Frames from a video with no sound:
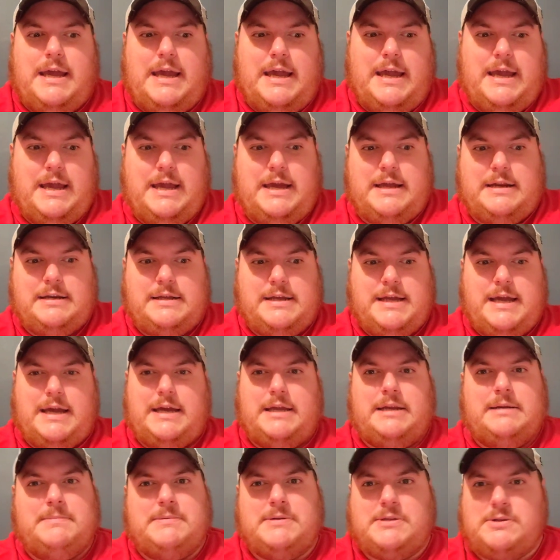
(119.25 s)
and
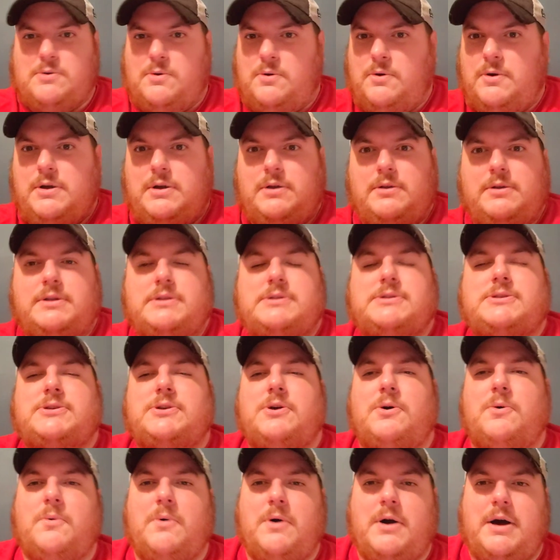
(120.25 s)
cannabis oil and
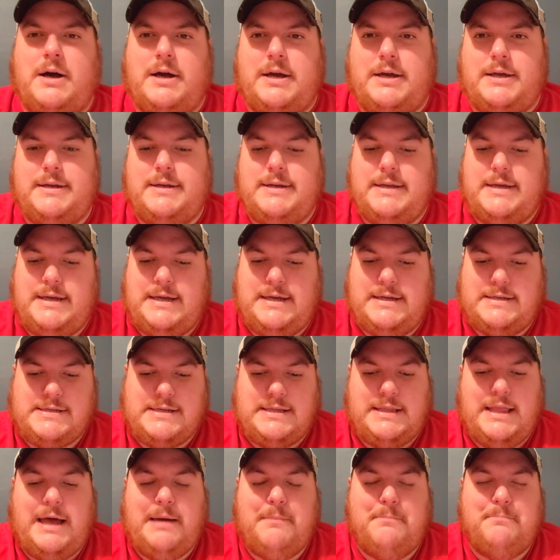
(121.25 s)
so on is a
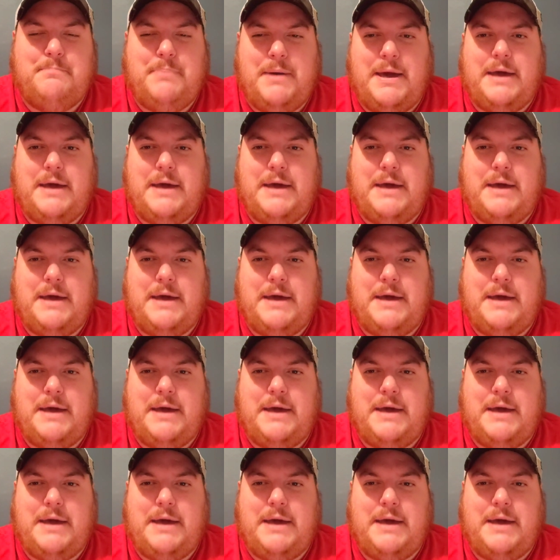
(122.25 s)
lot